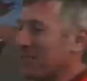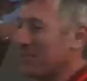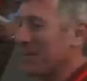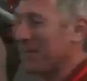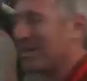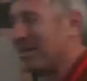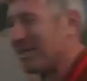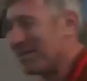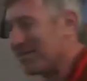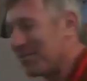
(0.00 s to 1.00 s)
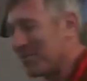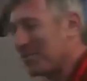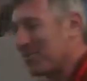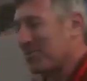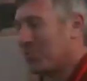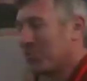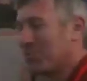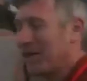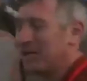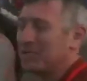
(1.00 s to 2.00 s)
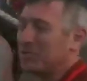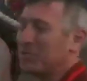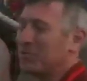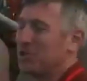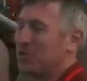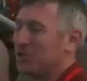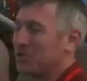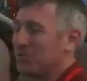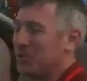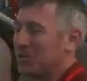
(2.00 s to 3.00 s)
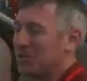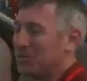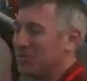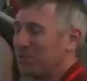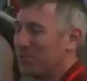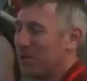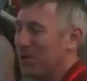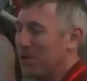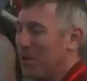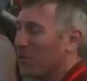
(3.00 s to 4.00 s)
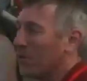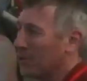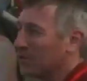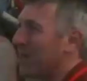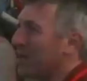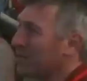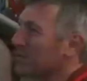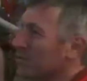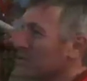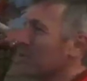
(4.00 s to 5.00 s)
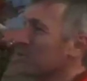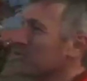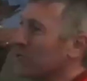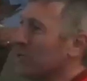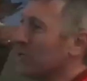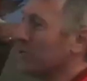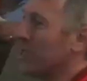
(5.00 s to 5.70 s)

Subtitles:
to say, I guess three things to make it simple. One is I also just realized